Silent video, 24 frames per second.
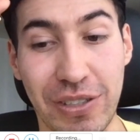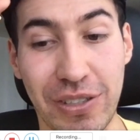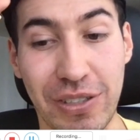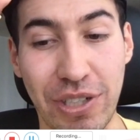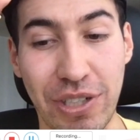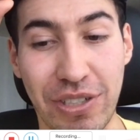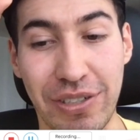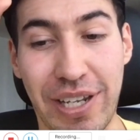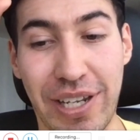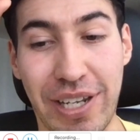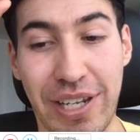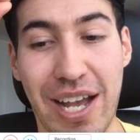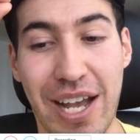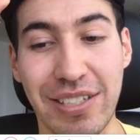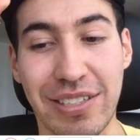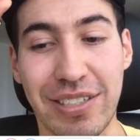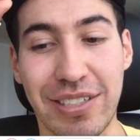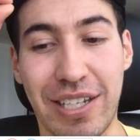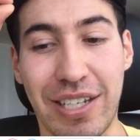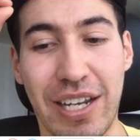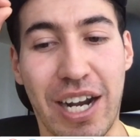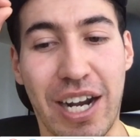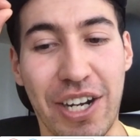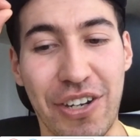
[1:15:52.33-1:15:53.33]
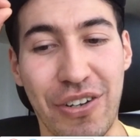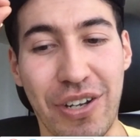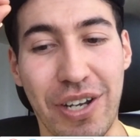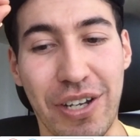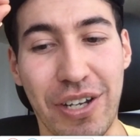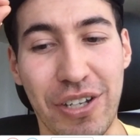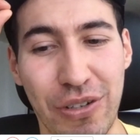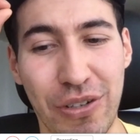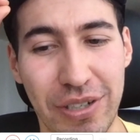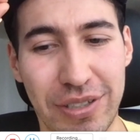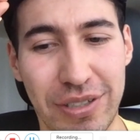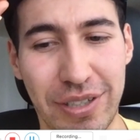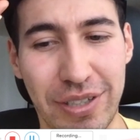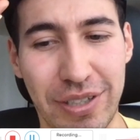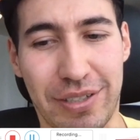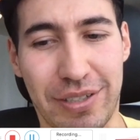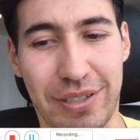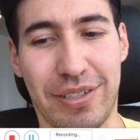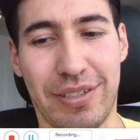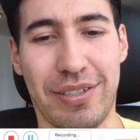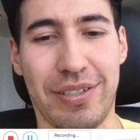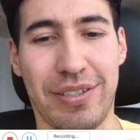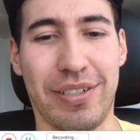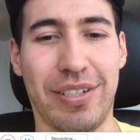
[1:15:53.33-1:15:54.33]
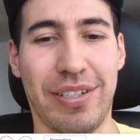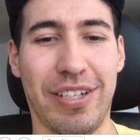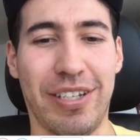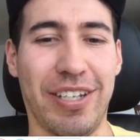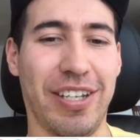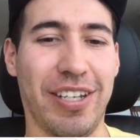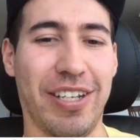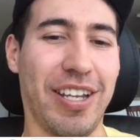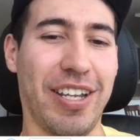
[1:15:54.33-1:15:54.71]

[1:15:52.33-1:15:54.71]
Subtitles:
And the first question they asked is like, "Are you a U.S. citizen?"